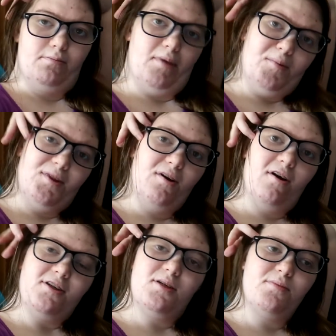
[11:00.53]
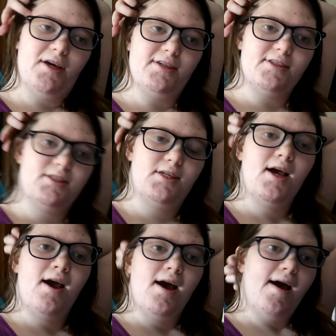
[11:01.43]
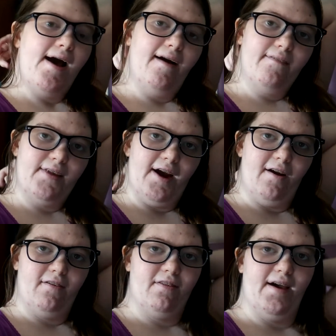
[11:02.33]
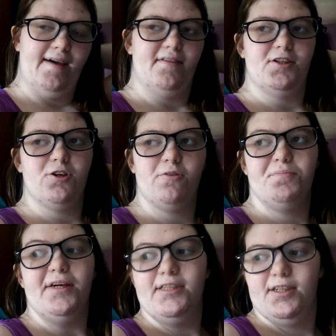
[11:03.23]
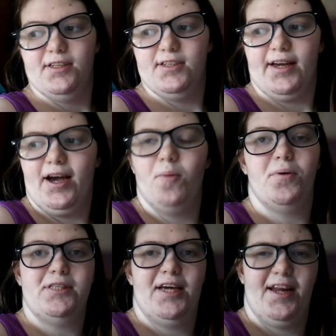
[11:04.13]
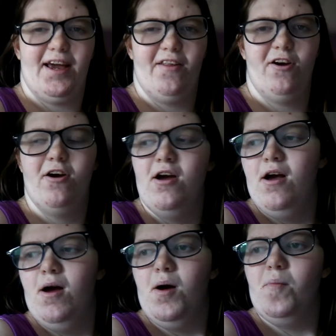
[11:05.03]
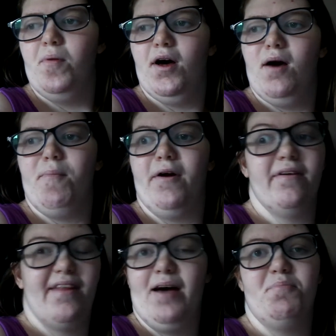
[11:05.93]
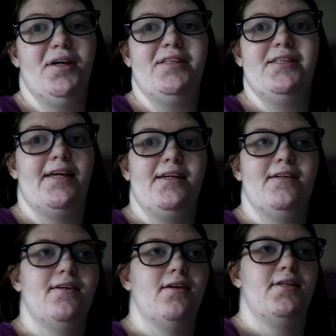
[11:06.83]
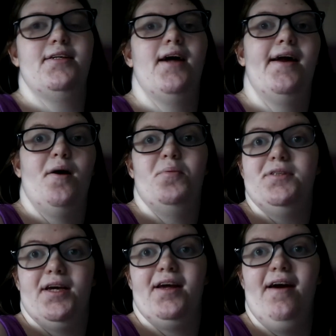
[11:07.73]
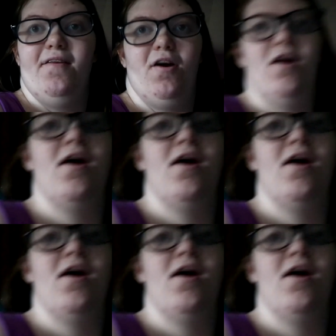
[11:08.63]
Maybe there are some desks out there that the certain pieces like help it stay together, but apparently that piece did not help it stay together.